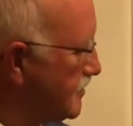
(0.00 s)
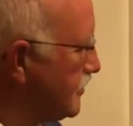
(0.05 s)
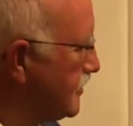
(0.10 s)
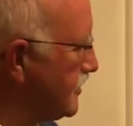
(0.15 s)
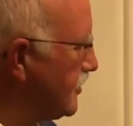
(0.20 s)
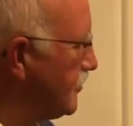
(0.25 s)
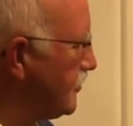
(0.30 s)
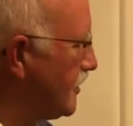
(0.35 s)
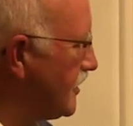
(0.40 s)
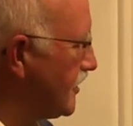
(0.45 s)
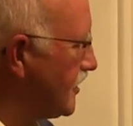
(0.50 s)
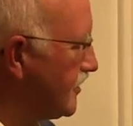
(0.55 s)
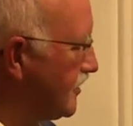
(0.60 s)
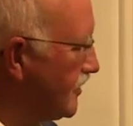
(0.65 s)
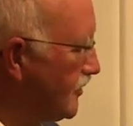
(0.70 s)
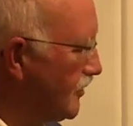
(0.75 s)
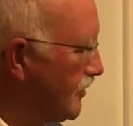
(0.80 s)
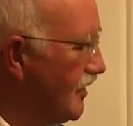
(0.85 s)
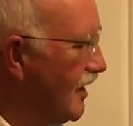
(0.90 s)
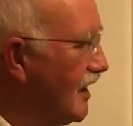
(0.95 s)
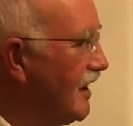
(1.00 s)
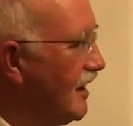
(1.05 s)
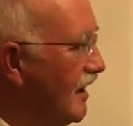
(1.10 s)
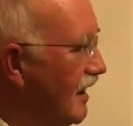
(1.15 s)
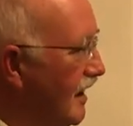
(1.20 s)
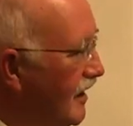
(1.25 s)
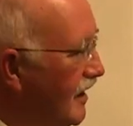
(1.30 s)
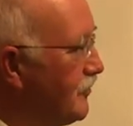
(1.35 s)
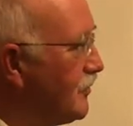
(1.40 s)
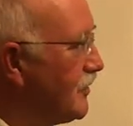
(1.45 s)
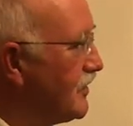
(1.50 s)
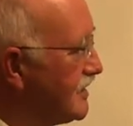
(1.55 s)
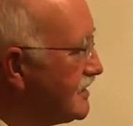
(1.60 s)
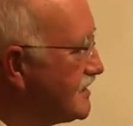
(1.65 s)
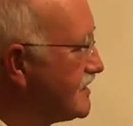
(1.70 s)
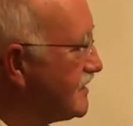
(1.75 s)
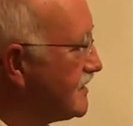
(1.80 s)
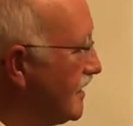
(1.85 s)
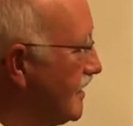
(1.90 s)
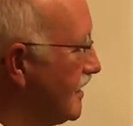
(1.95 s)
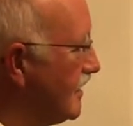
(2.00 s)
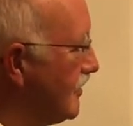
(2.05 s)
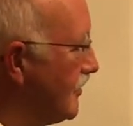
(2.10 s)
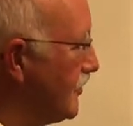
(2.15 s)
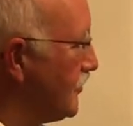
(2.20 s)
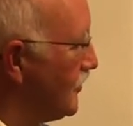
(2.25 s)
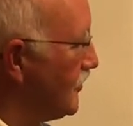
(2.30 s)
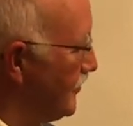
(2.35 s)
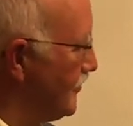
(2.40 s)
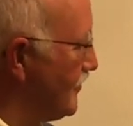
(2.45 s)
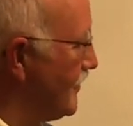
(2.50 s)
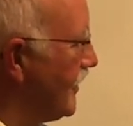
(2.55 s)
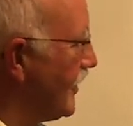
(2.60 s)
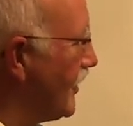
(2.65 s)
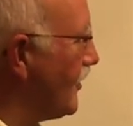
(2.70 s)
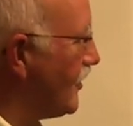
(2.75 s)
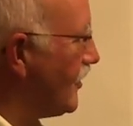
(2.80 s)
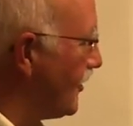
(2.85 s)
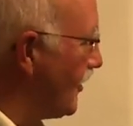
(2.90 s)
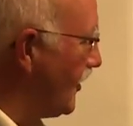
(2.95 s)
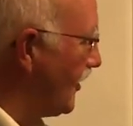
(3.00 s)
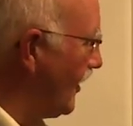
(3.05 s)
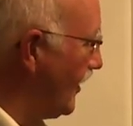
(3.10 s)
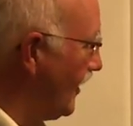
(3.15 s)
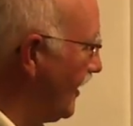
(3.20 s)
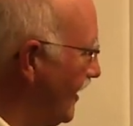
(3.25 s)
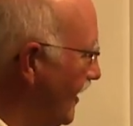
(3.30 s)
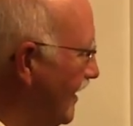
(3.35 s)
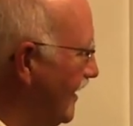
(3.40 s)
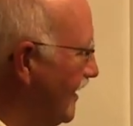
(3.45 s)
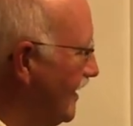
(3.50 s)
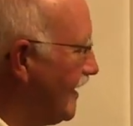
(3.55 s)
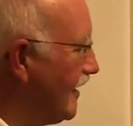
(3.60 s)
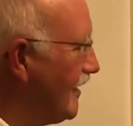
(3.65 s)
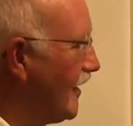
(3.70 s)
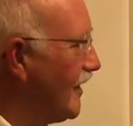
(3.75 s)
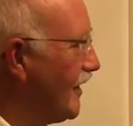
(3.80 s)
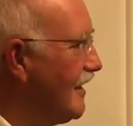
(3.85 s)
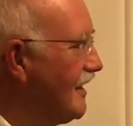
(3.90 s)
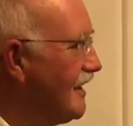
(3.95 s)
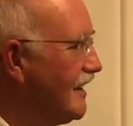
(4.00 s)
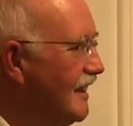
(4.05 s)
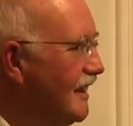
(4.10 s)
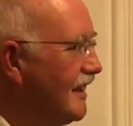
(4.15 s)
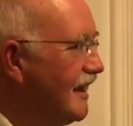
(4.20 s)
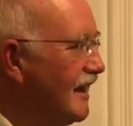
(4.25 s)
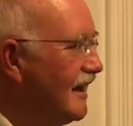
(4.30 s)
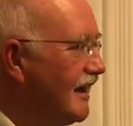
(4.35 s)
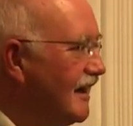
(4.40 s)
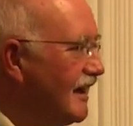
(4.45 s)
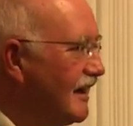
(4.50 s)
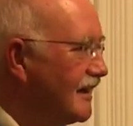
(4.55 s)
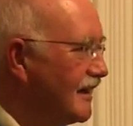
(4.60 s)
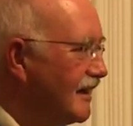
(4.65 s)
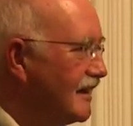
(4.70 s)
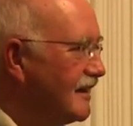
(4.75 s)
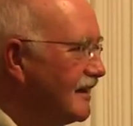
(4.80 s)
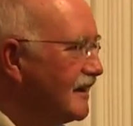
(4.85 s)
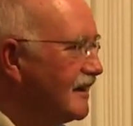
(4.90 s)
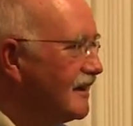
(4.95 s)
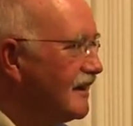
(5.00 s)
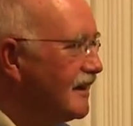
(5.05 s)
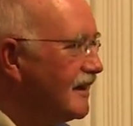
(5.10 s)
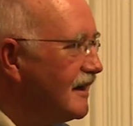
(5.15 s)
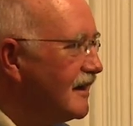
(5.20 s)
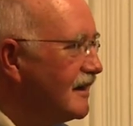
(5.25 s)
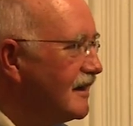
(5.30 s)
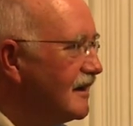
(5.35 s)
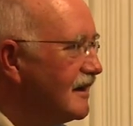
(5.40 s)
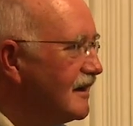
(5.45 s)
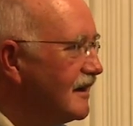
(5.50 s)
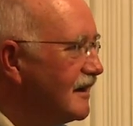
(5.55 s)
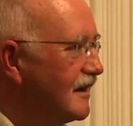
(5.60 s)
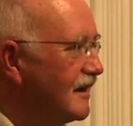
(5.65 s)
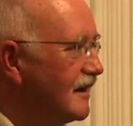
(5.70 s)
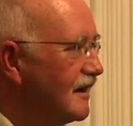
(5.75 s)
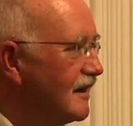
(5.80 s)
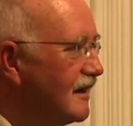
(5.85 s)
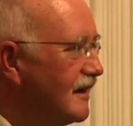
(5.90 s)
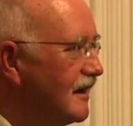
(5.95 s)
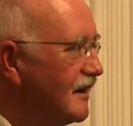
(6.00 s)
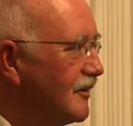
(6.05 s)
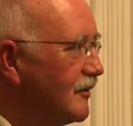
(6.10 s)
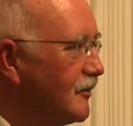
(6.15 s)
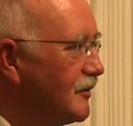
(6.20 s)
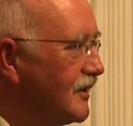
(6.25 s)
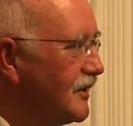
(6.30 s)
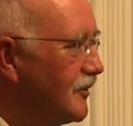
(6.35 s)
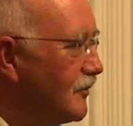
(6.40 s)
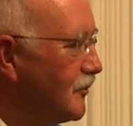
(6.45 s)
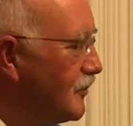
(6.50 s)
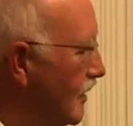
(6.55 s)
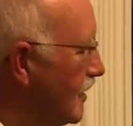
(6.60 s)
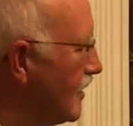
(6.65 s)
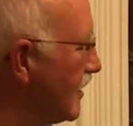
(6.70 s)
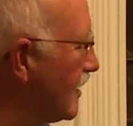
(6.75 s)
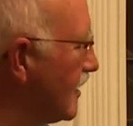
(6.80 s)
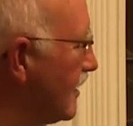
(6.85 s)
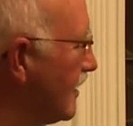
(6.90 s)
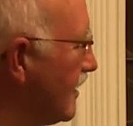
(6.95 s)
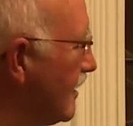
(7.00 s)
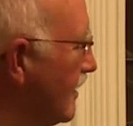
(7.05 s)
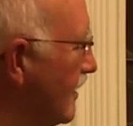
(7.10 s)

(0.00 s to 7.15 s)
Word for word: what you want to do. I want to stay here with my girl. Uh, and uh, I don't want to work,